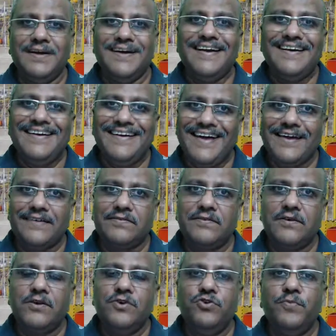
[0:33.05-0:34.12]
Next,
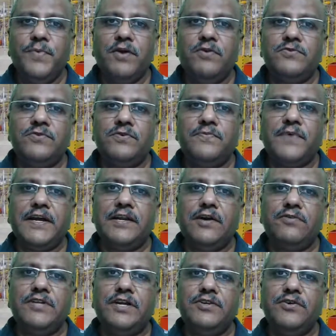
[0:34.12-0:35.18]
you may also find out
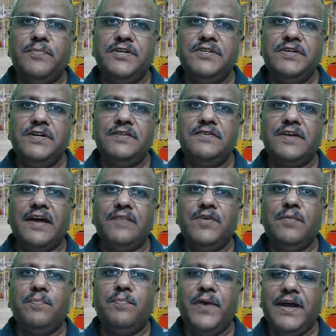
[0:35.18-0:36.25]
that your machines are having
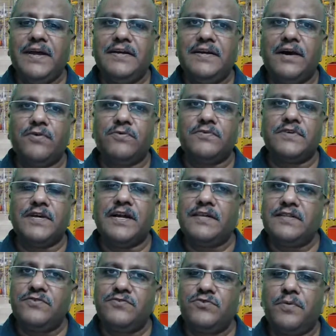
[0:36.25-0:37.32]
breakdowns and other
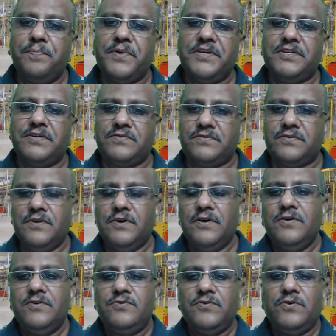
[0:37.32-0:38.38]
stoppages,
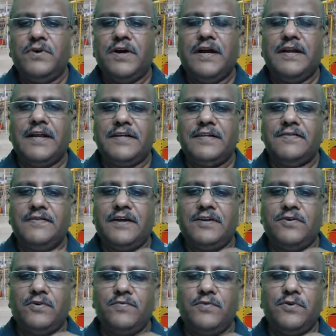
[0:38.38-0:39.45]
so another set
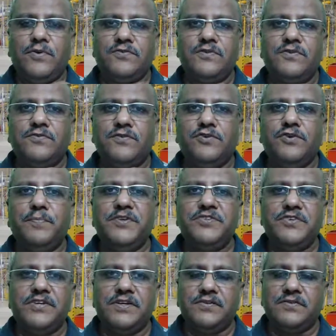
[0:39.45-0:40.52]
of losses on your
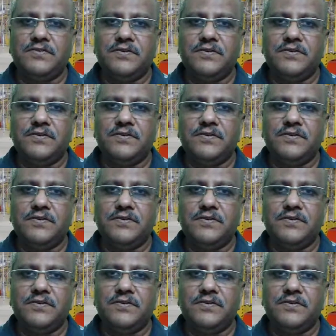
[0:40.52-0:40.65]
machines.